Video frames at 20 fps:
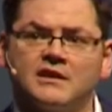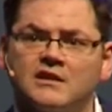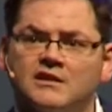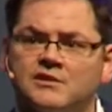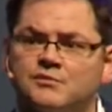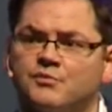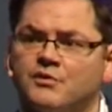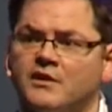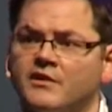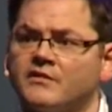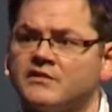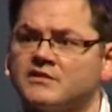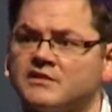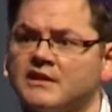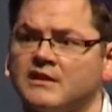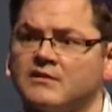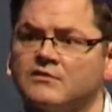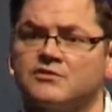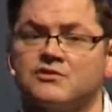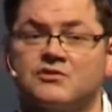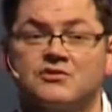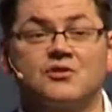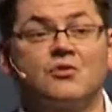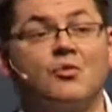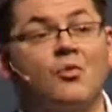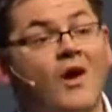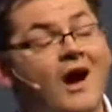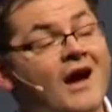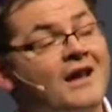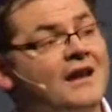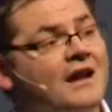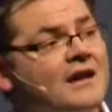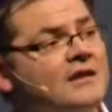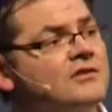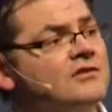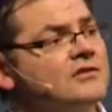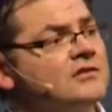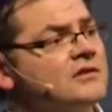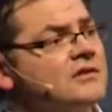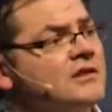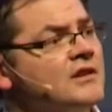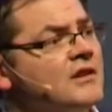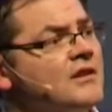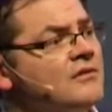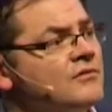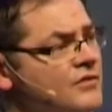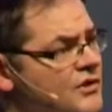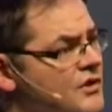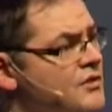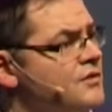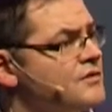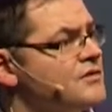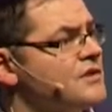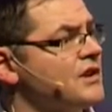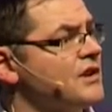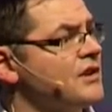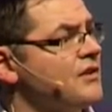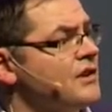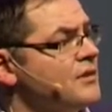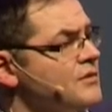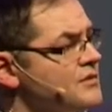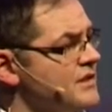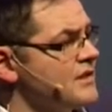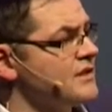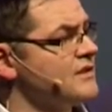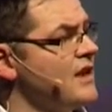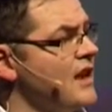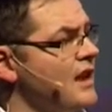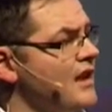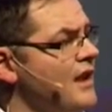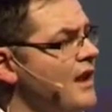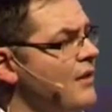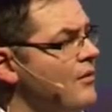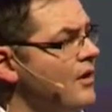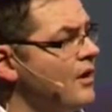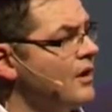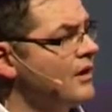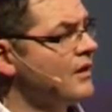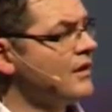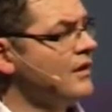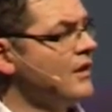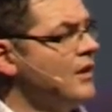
because previously it was such a wide-angled view of security. It was the entire network.